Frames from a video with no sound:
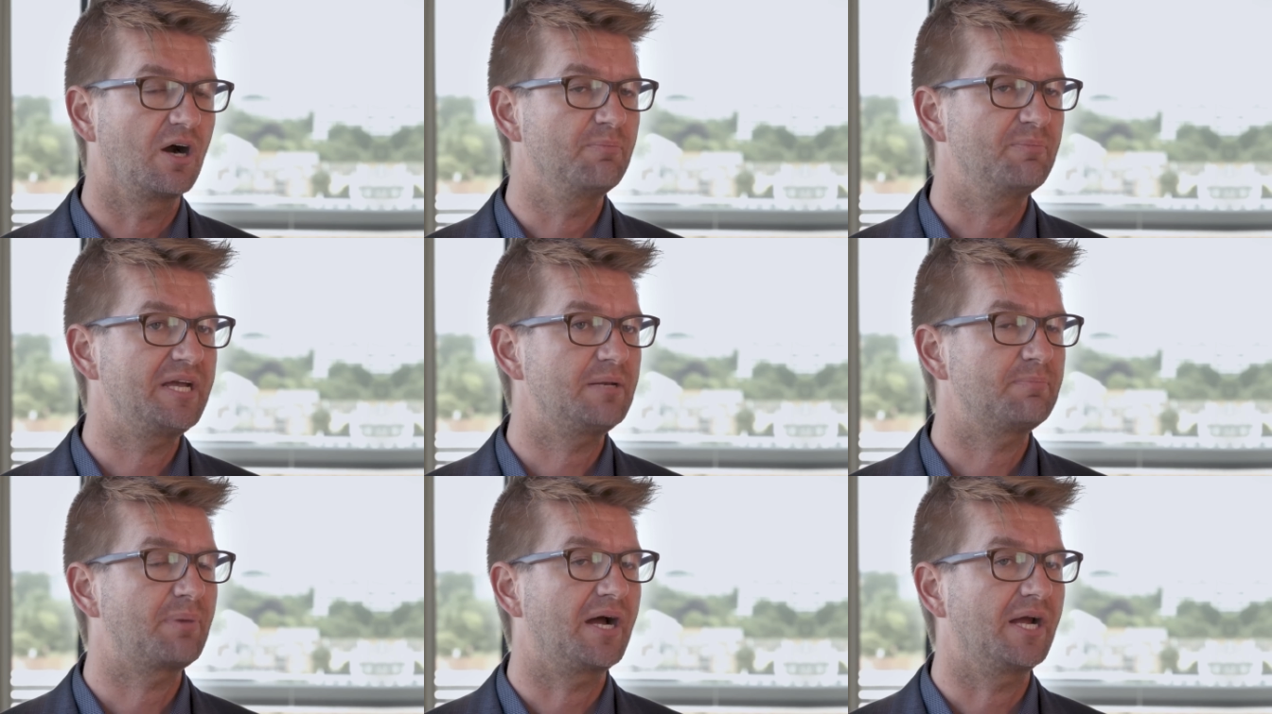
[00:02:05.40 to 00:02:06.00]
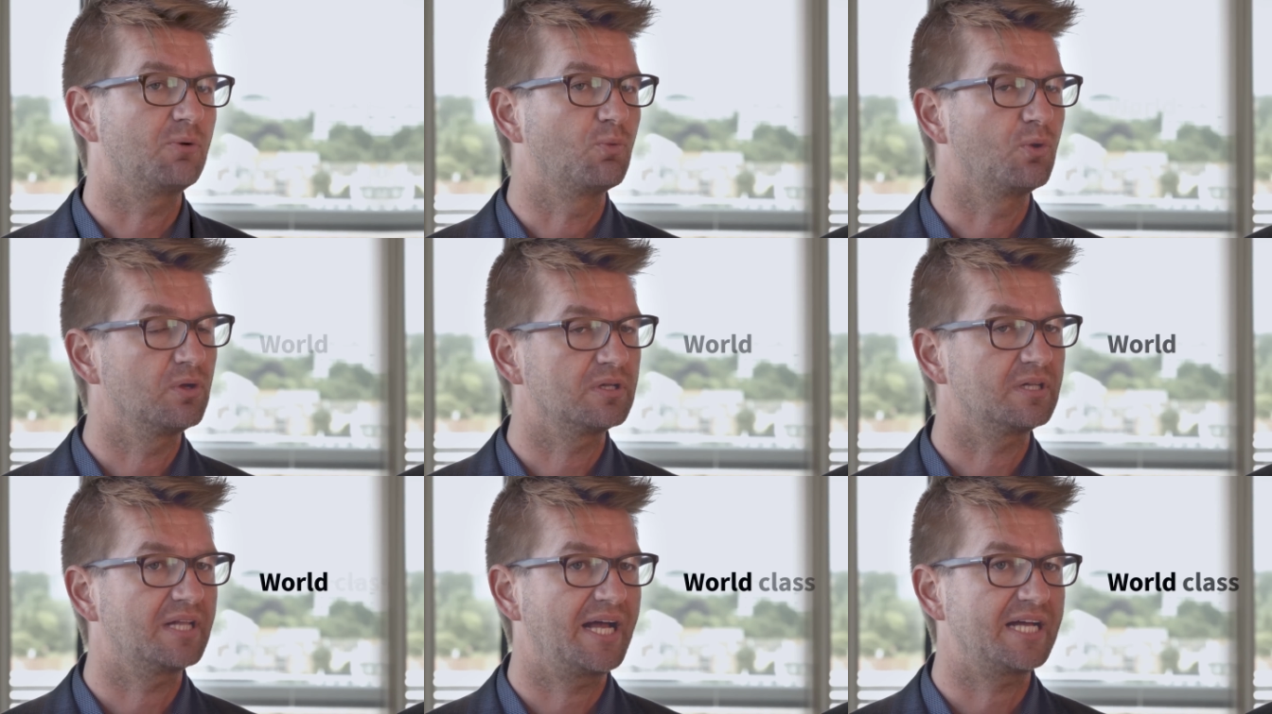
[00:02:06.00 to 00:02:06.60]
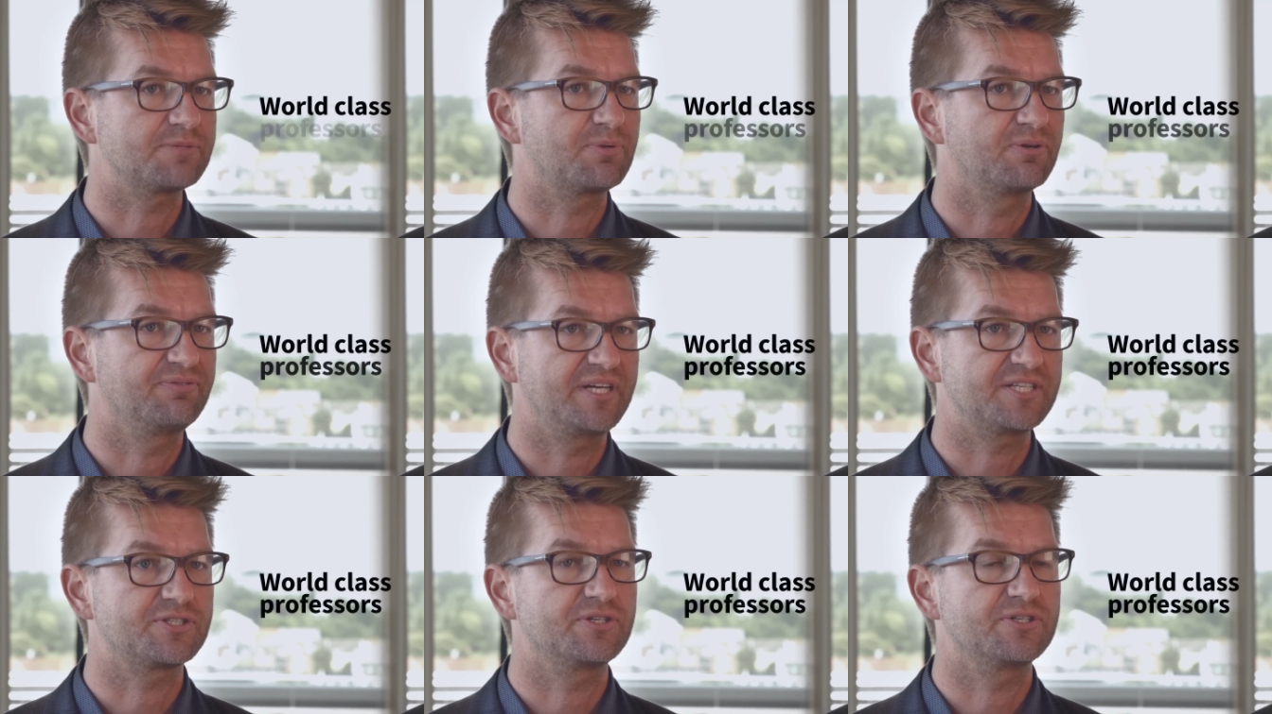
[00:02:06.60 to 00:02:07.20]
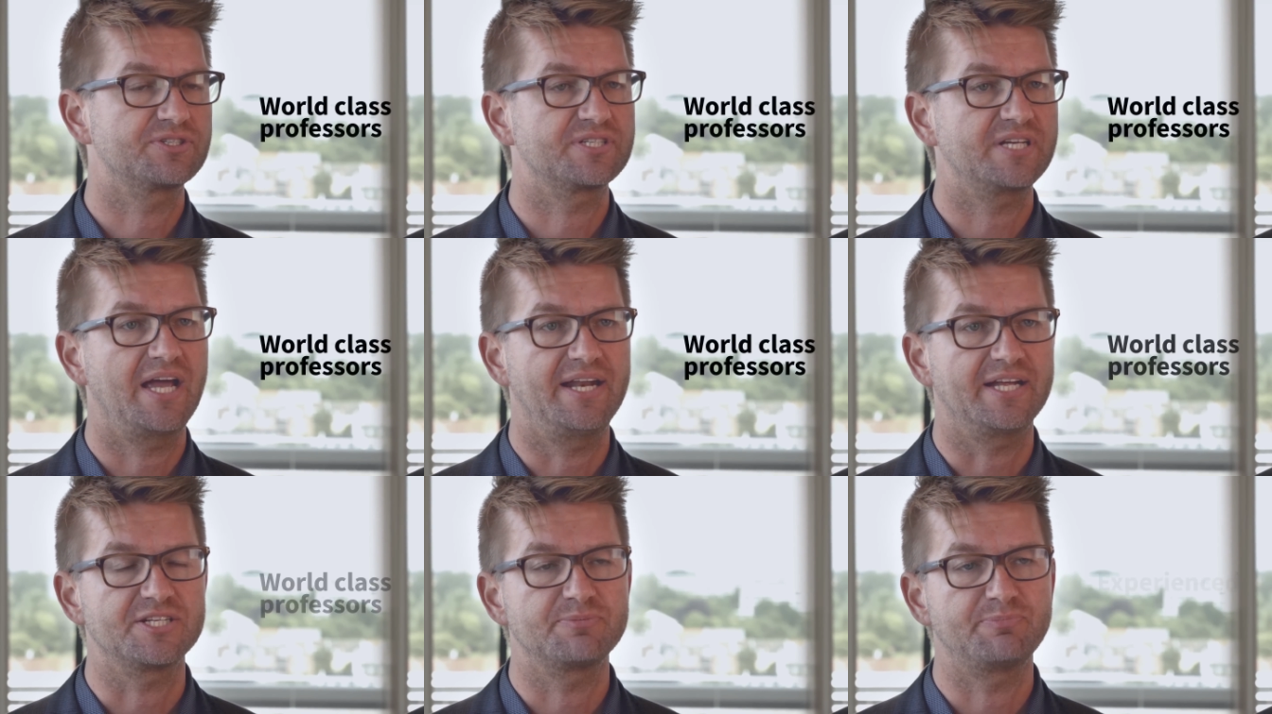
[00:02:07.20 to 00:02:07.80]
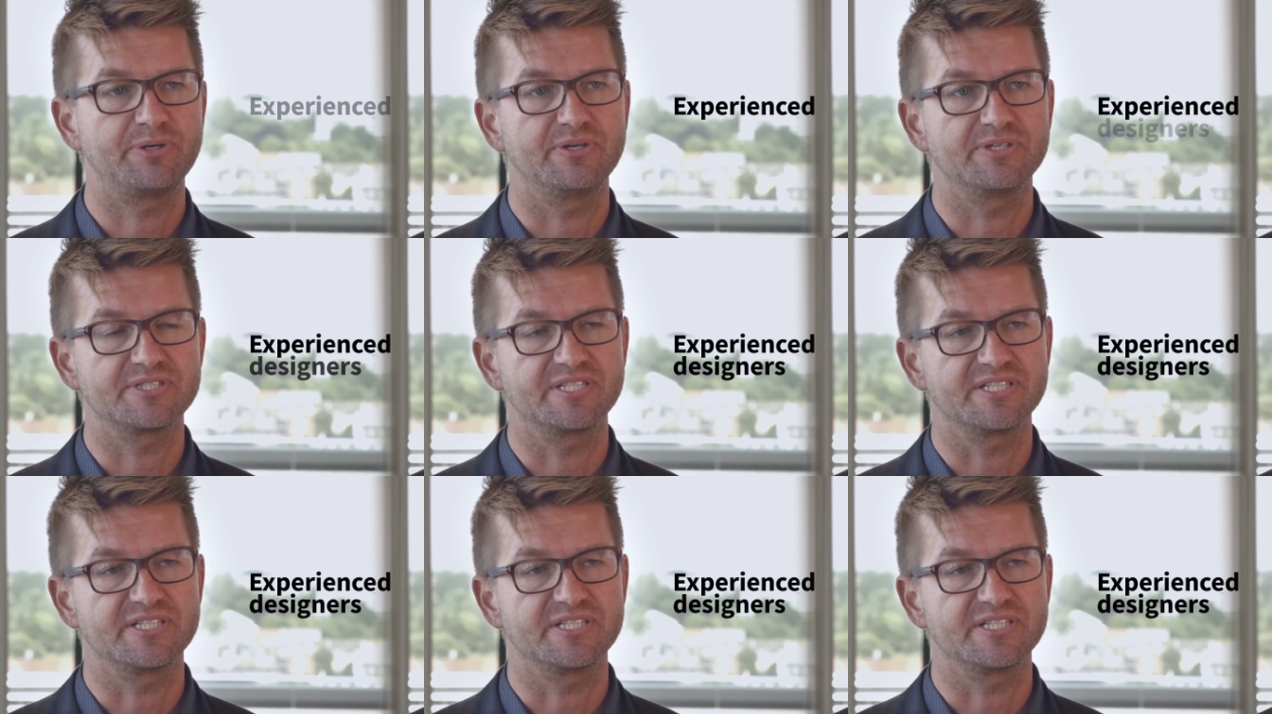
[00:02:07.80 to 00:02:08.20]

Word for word: are made by world-class professors and experienced